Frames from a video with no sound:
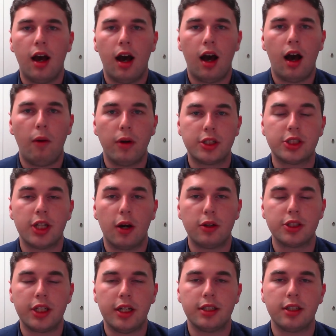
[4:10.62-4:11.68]
which
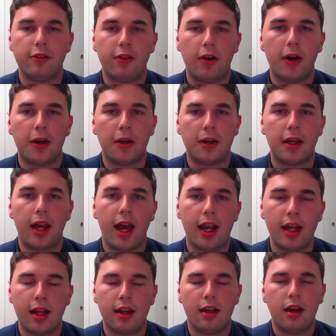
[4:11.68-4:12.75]
shows he's a very good
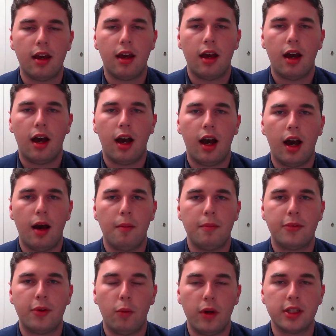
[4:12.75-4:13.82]
candidate
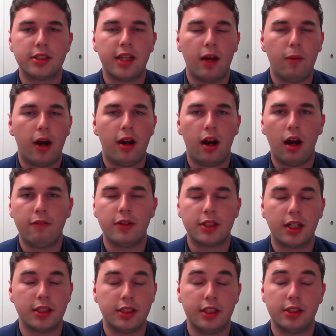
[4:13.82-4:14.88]
to win statewide office,
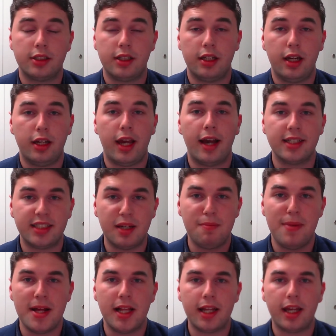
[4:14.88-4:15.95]
because he has the
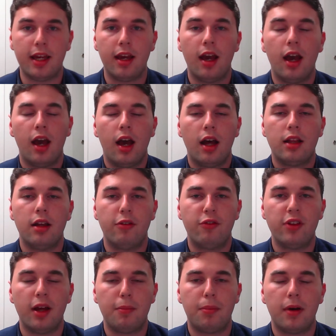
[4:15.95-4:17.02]
ability to
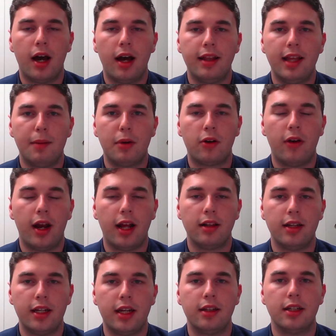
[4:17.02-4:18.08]
flip a
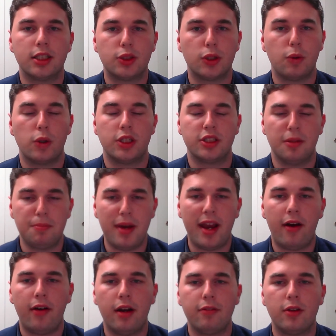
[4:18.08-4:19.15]
Democratic-leaning district, which is
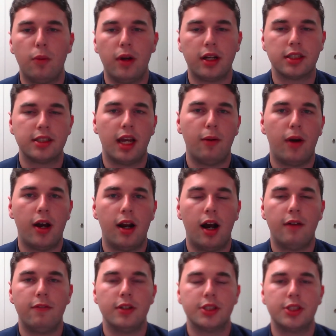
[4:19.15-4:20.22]
imperative to winning statewide
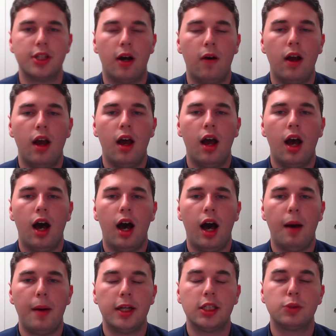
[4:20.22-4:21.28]
office. So
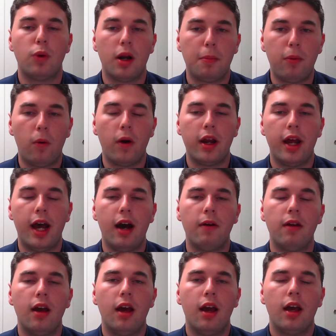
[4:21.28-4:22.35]
I just want to point
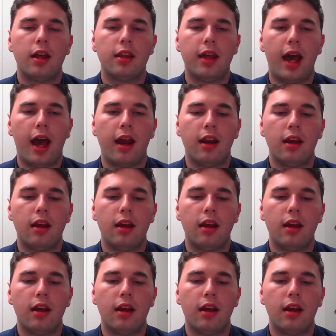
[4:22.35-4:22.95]
out that